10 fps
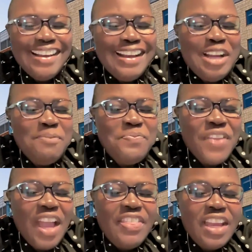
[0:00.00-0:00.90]
And
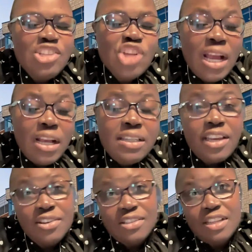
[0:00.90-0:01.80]
then
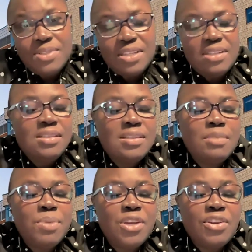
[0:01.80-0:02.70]
childcare subsidies
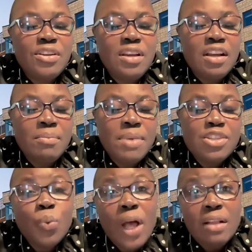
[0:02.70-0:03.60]
disappeared
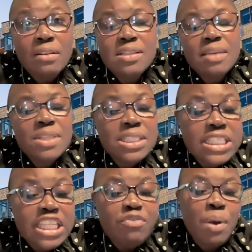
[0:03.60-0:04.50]
as well, and some of the
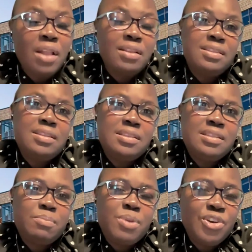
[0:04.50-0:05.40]
leave policies
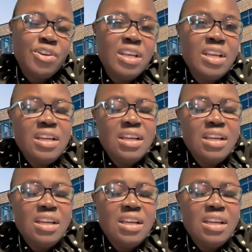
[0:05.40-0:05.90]
disappeared